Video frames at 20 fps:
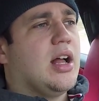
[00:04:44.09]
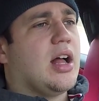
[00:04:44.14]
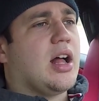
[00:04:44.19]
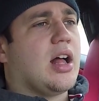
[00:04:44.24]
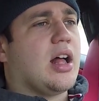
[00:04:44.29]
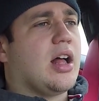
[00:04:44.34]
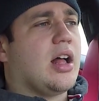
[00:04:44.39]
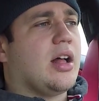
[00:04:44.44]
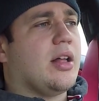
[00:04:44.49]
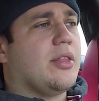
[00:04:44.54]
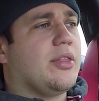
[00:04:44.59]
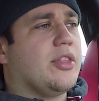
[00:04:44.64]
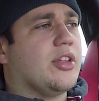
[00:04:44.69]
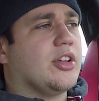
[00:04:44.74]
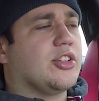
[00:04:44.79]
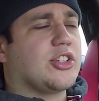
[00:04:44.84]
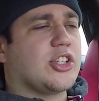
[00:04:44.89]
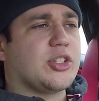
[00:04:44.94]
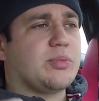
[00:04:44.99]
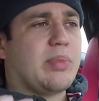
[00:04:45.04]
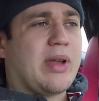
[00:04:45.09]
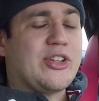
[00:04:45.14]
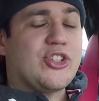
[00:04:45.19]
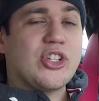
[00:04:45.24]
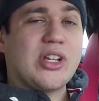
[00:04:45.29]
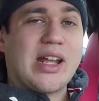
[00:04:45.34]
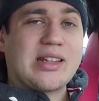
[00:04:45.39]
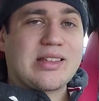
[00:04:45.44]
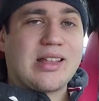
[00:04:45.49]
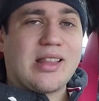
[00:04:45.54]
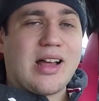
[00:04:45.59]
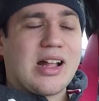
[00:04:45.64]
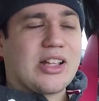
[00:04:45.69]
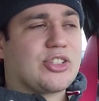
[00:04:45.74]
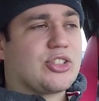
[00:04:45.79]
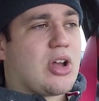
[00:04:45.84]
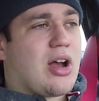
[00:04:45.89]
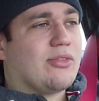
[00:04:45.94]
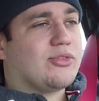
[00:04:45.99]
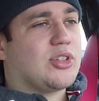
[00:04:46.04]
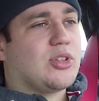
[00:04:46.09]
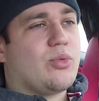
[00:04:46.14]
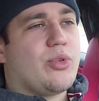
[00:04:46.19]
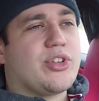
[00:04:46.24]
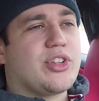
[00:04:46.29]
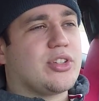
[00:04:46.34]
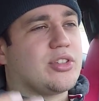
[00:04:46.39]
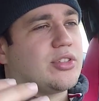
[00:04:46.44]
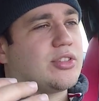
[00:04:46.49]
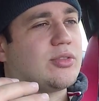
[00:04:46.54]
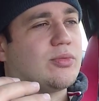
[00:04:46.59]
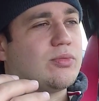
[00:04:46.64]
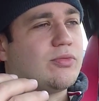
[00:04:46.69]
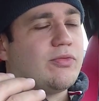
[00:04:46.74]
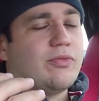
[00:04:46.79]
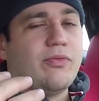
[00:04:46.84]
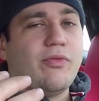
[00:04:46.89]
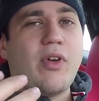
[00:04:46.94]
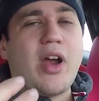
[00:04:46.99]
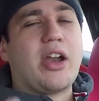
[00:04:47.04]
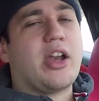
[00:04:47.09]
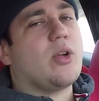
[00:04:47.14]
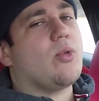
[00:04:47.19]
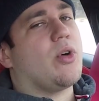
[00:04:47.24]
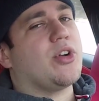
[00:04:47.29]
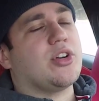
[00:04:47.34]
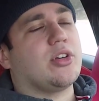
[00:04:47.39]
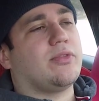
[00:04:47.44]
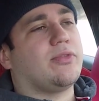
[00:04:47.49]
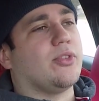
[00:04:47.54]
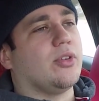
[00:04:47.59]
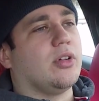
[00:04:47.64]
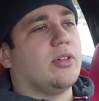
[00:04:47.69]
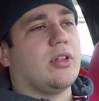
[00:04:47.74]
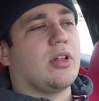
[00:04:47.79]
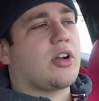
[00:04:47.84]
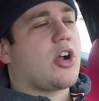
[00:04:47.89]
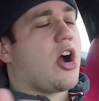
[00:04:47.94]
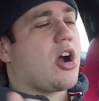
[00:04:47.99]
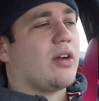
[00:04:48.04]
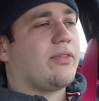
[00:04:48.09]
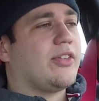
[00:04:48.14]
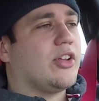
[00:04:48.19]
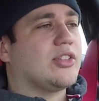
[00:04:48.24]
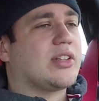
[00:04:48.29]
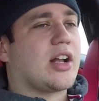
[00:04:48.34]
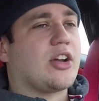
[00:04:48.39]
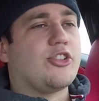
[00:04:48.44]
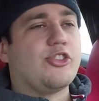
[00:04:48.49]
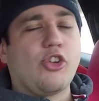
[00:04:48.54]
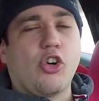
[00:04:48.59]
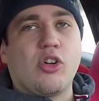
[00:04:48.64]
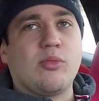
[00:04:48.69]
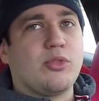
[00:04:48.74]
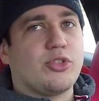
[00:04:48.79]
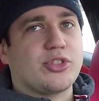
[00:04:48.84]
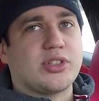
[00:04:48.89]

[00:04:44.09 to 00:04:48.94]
The suspension gets a lot softer, which is very wonderful. The car feels like a normal